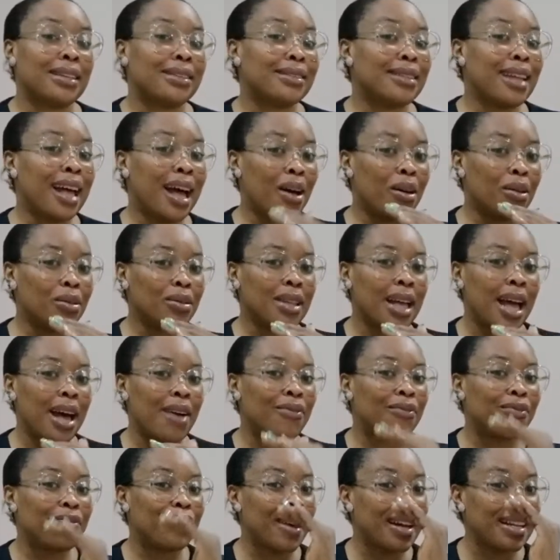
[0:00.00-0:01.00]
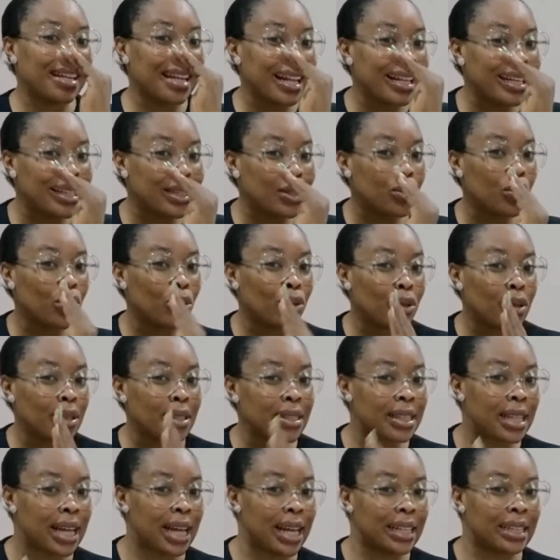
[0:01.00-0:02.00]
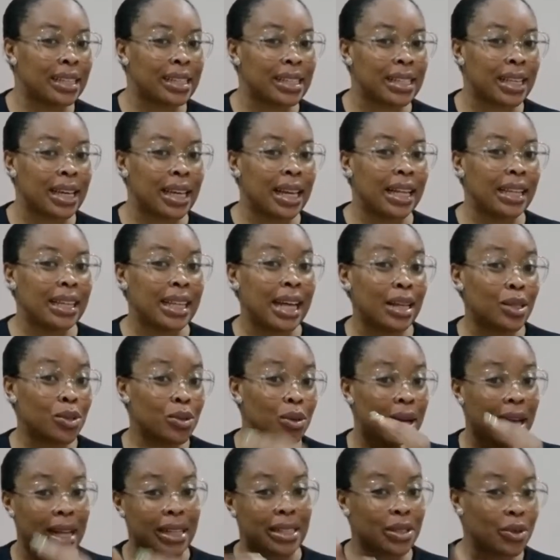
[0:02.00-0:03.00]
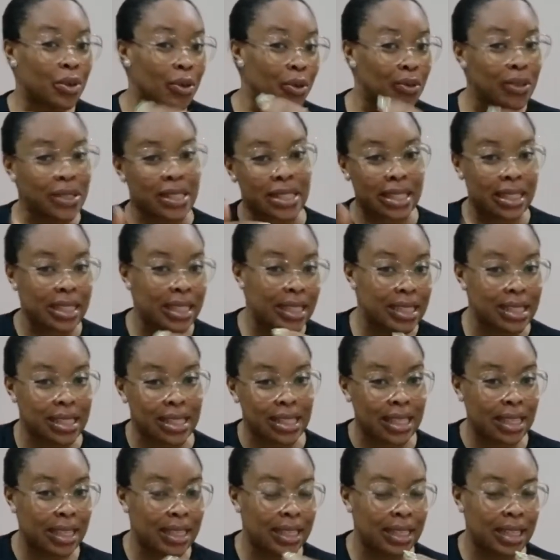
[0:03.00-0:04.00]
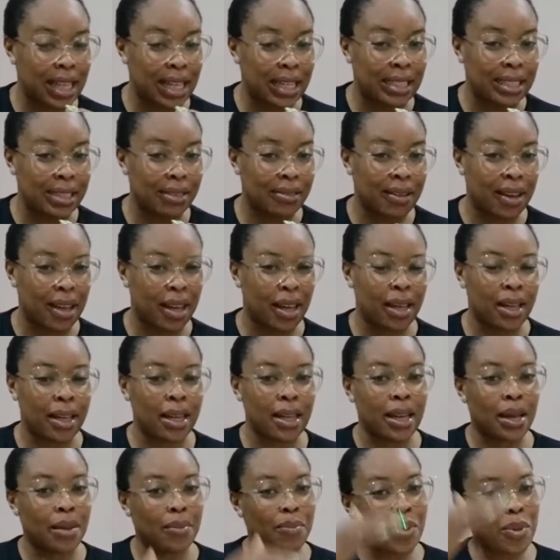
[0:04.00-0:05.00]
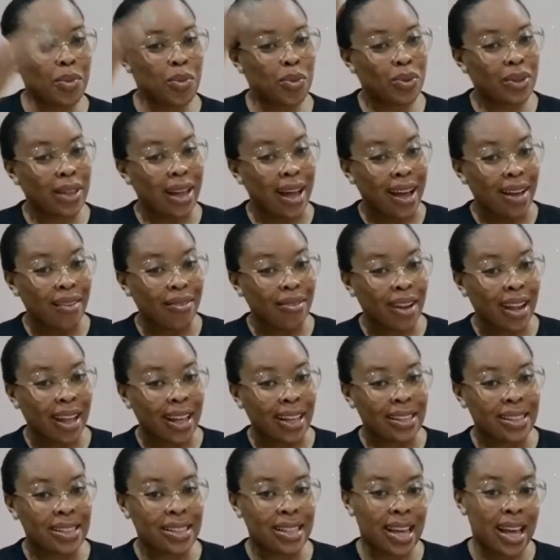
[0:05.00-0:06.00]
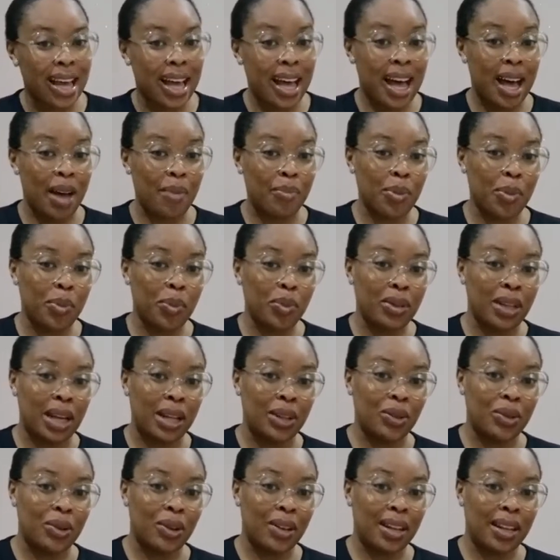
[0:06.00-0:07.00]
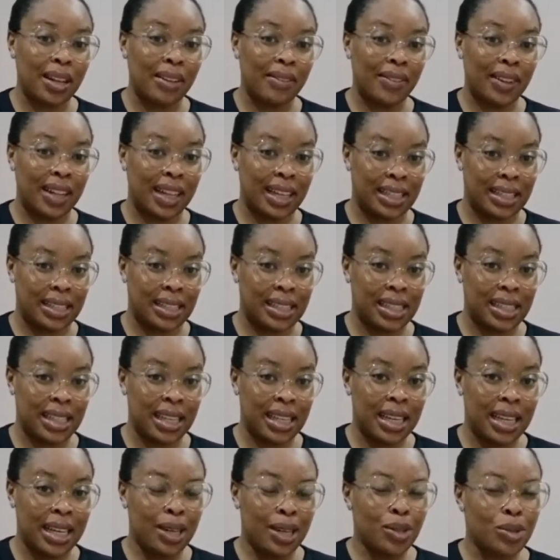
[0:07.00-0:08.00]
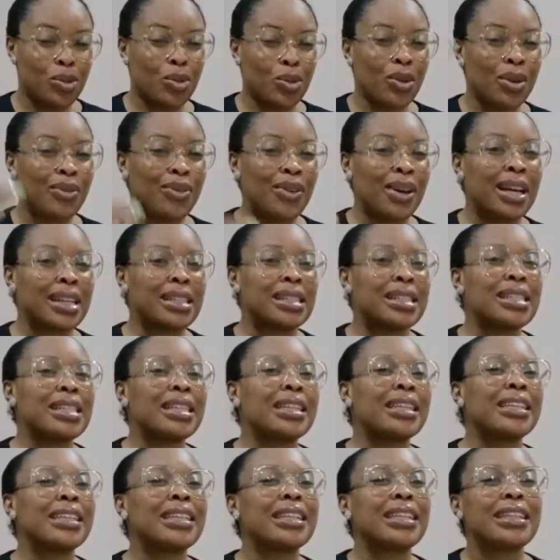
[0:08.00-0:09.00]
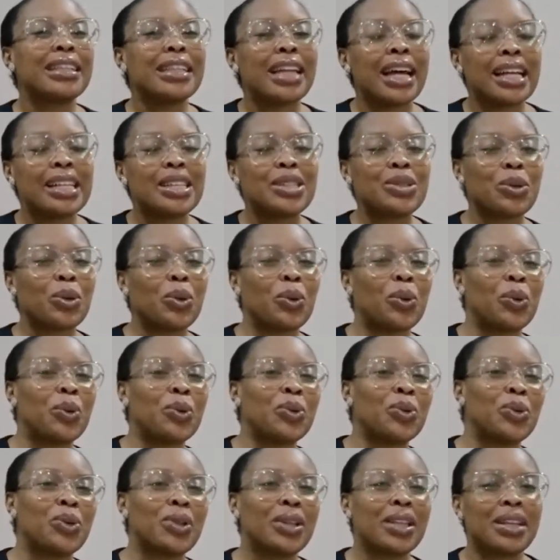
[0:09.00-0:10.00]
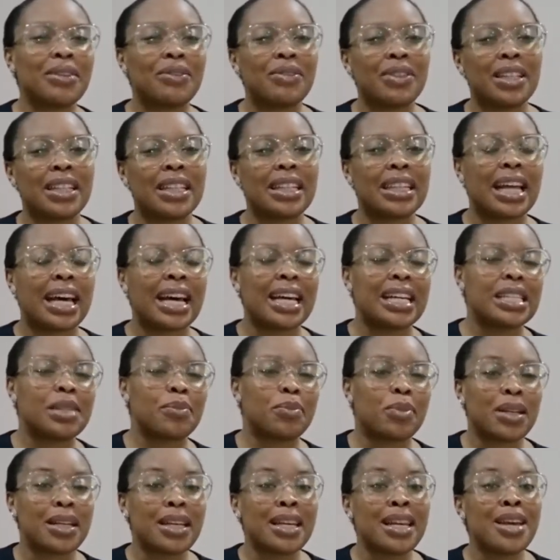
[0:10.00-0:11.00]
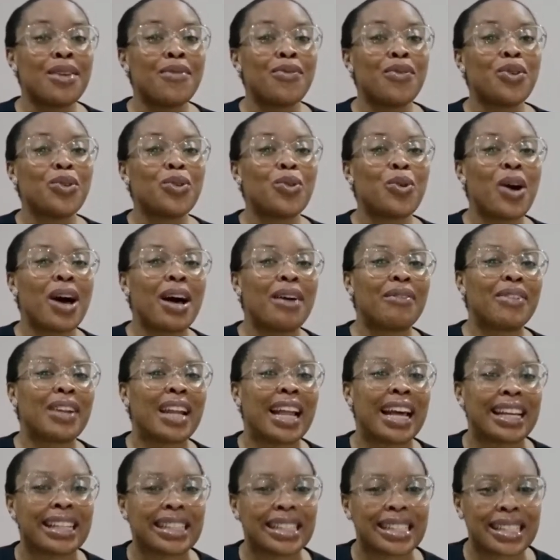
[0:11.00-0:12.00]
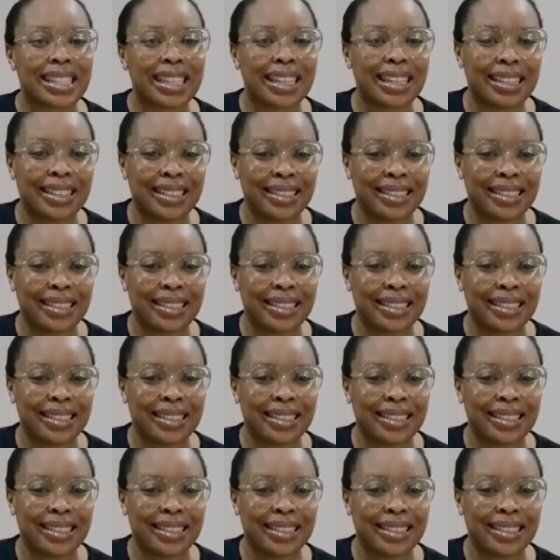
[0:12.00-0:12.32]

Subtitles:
Now they have finally told us that there are two categories in this Nigeria: people that have light and people that don't have light. So if you are thinking that, oh, you live in a nice place, if you don't have light,